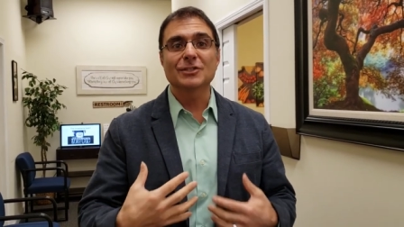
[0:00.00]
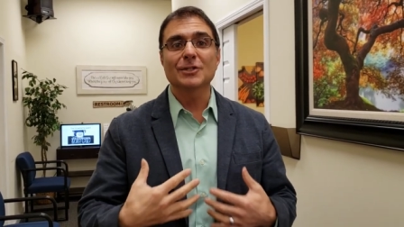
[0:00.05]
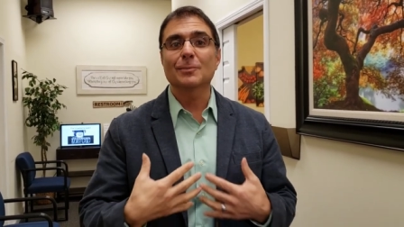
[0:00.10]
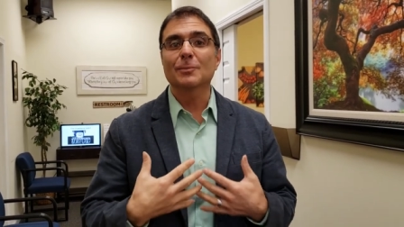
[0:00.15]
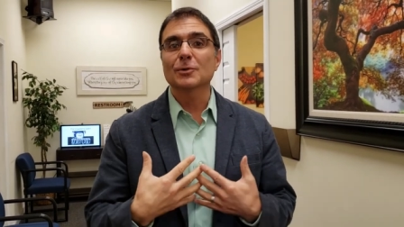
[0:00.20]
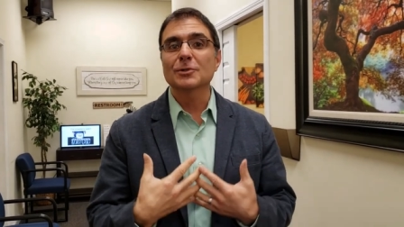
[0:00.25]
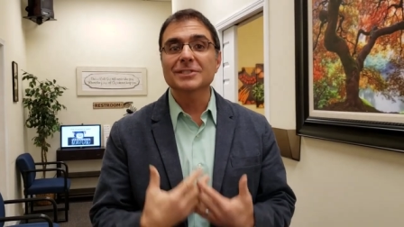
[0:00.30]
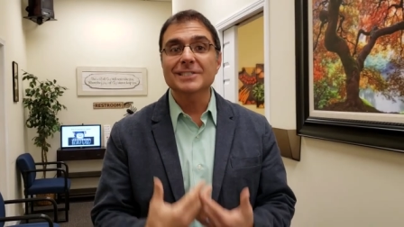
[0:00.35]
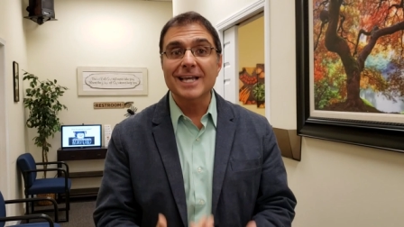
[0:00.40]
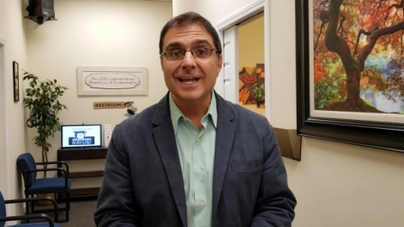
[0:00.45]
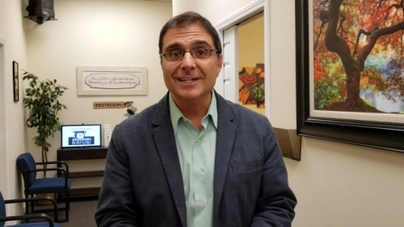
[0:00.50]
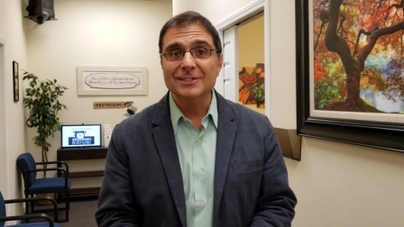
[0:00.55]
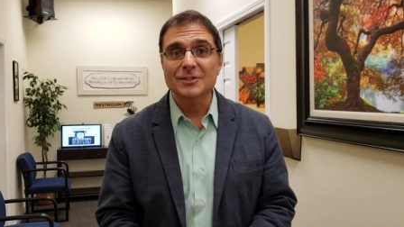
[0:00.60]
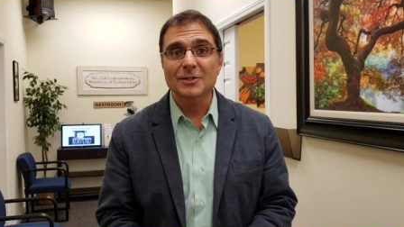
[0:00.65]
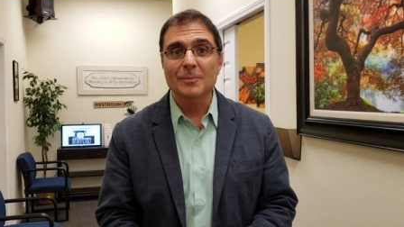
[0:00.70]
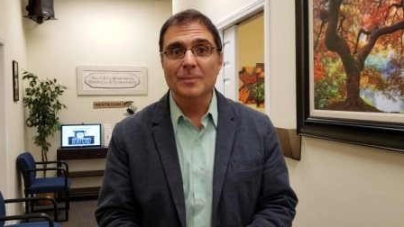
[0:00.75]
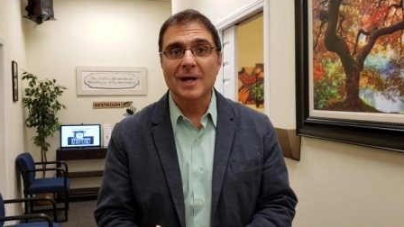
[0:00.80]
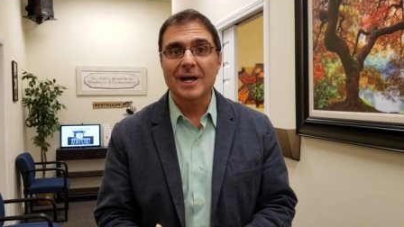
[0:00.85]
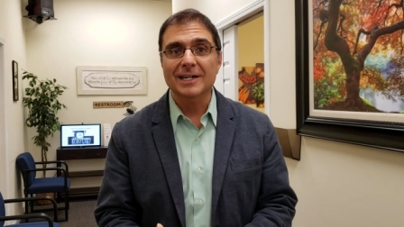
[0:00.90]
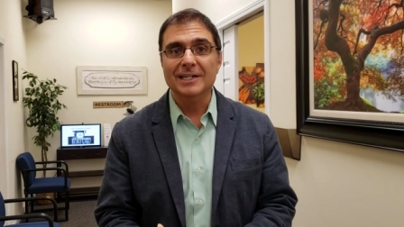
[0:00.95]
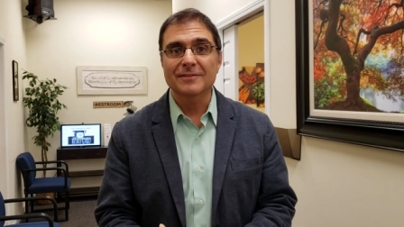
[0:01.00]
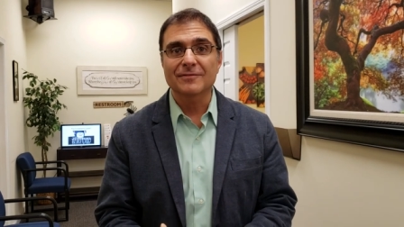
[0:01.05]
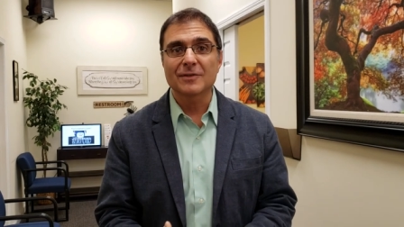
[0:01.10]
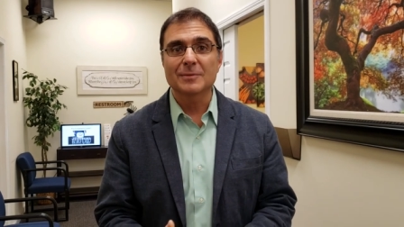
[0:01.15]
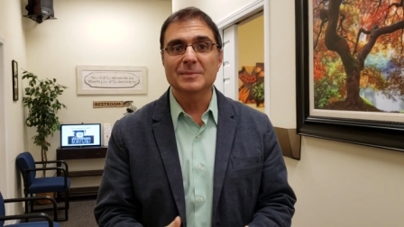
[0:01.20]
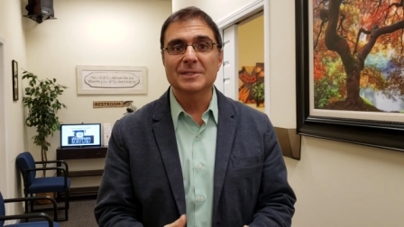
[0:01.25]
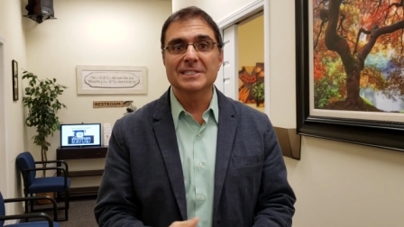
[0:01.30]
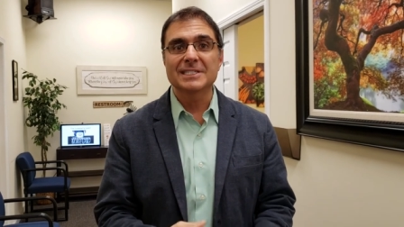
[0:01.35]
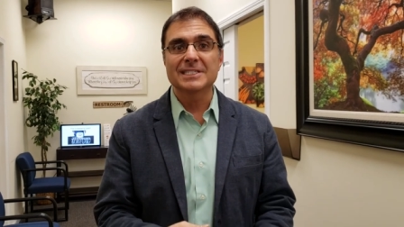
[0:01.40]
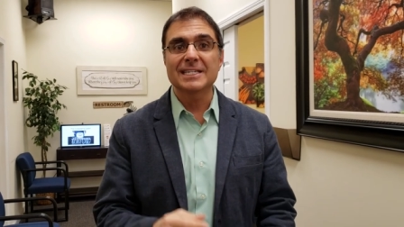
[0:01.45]
to protect your body
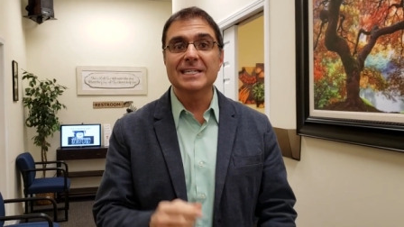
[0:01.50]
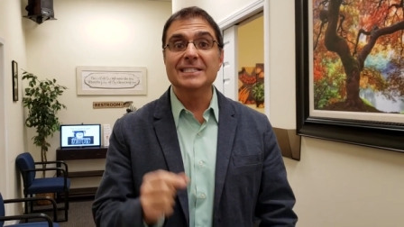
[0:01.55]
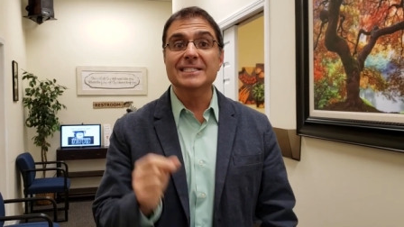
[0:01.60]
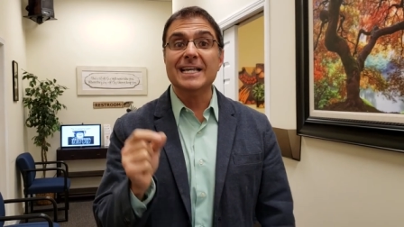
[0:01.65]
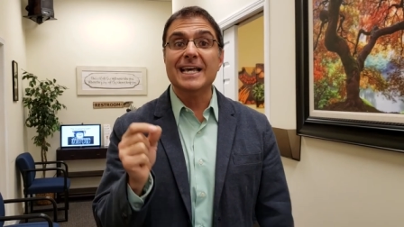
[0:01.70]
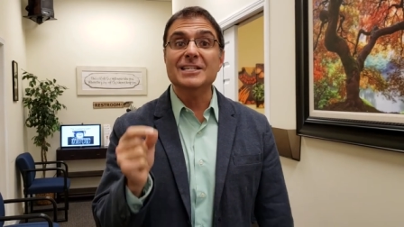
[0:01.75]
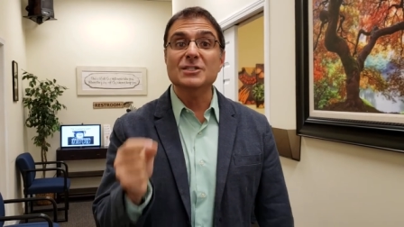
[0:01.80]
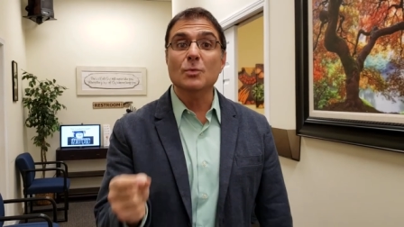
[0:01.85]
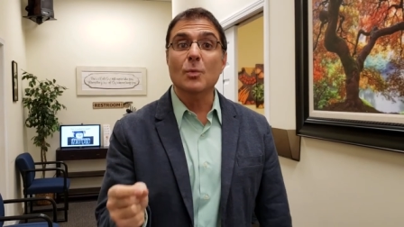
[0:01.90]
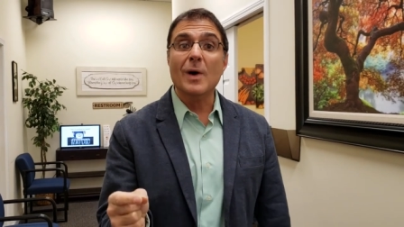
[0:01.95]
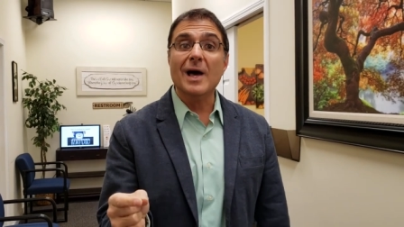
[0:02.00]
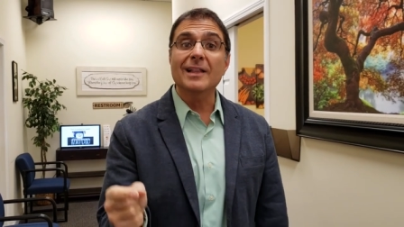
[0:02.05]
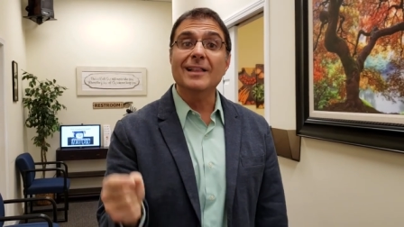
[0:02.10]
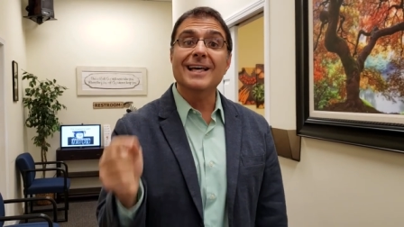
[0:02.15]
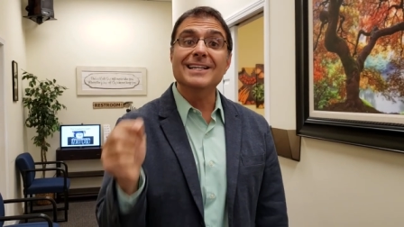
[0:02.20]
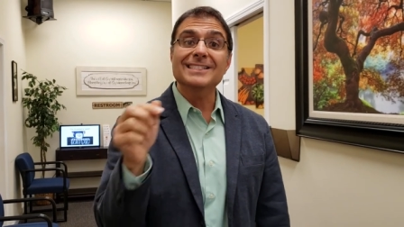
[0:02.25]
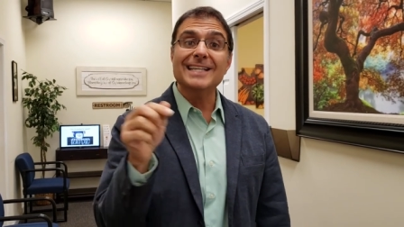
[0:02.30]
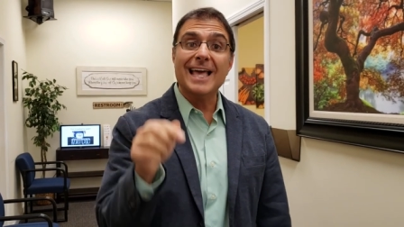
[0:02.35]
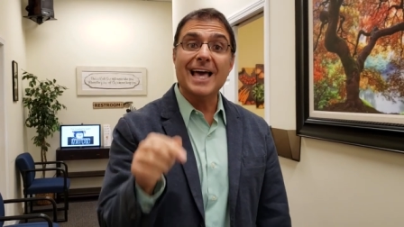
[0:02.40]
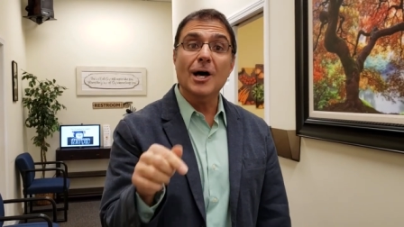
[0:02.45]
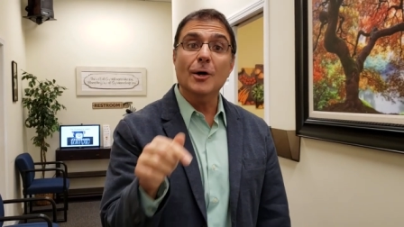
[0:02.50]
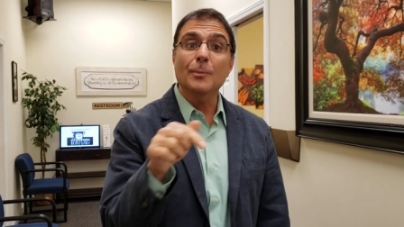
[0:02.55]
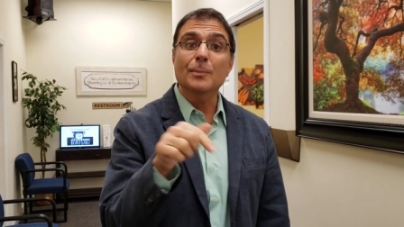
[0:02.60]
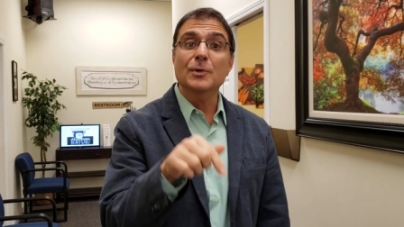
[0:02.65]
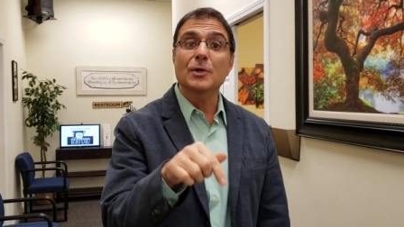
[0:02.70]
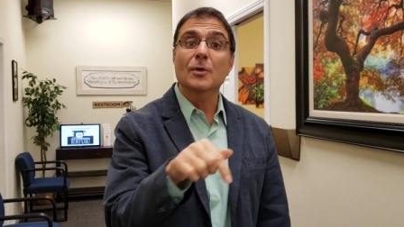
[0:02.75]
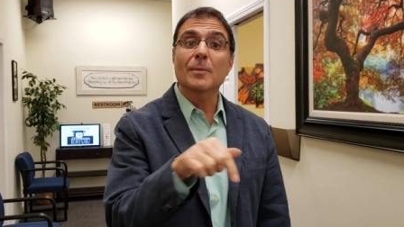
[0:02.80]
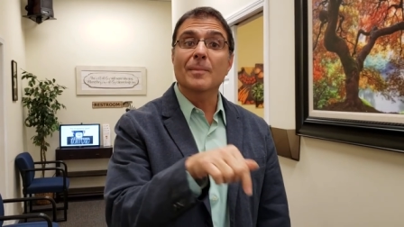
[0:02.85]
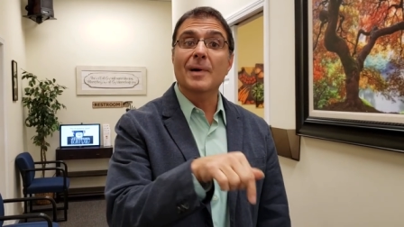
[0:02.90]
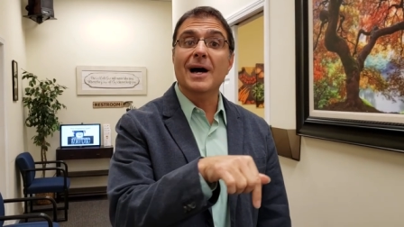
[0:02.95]
from disease as well as help
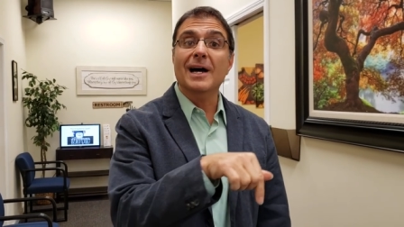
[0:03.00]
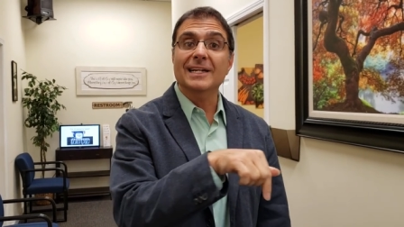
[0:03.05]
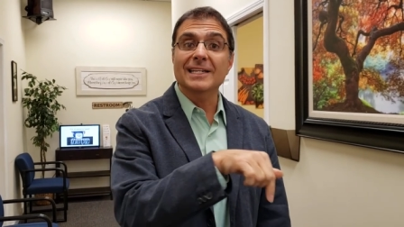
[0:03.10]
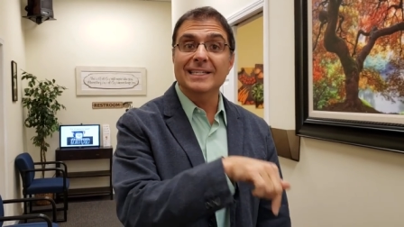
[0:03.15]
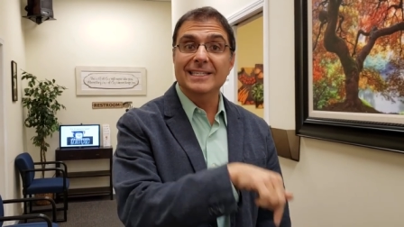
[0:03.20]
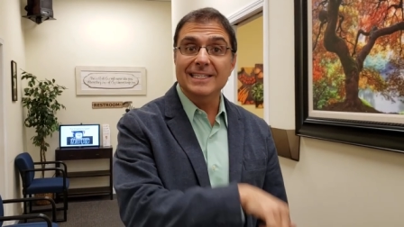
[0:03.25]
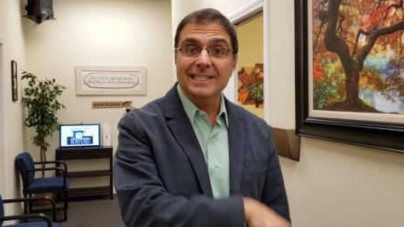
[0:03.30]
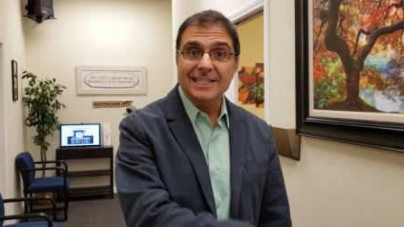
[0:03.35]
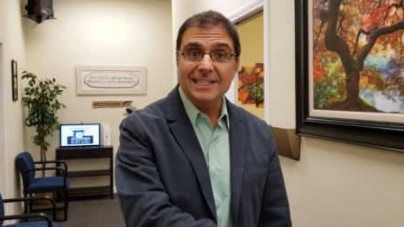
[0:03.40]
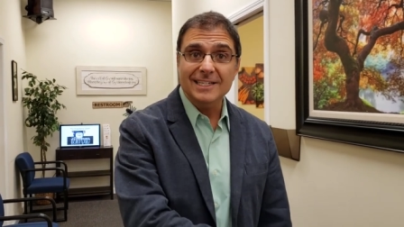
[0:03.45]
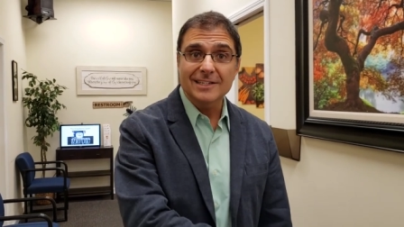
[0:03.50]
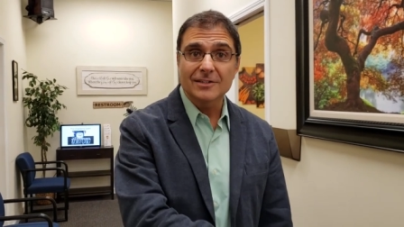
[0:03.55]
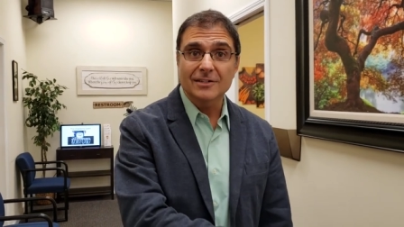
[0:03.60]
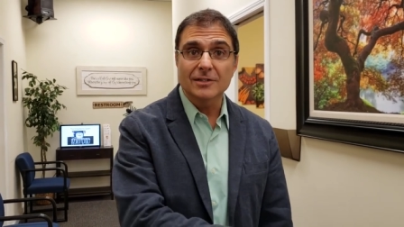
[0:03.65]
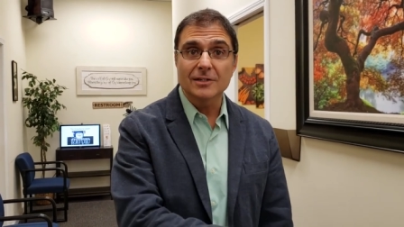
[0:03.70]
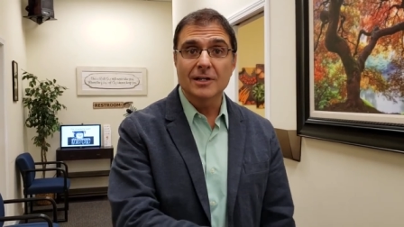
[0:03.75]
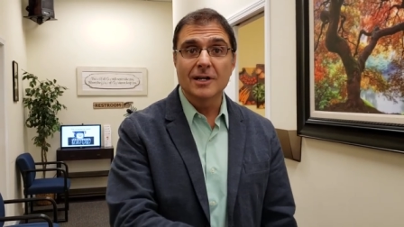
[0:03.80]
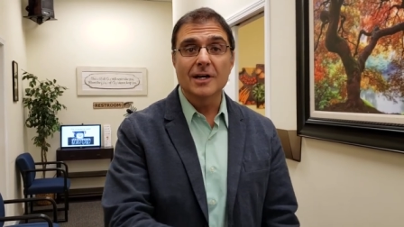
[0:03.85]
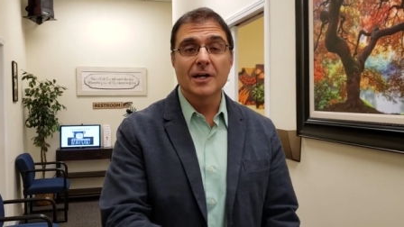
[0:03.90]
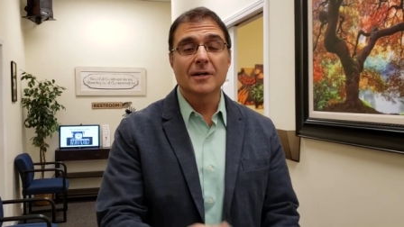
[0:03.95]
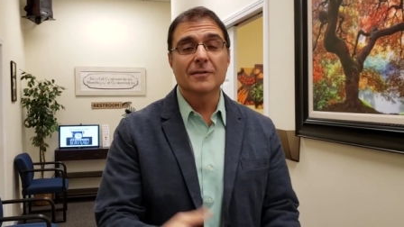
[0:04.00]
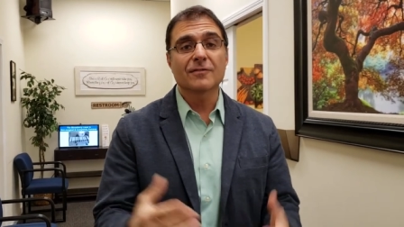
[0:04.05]
your body heal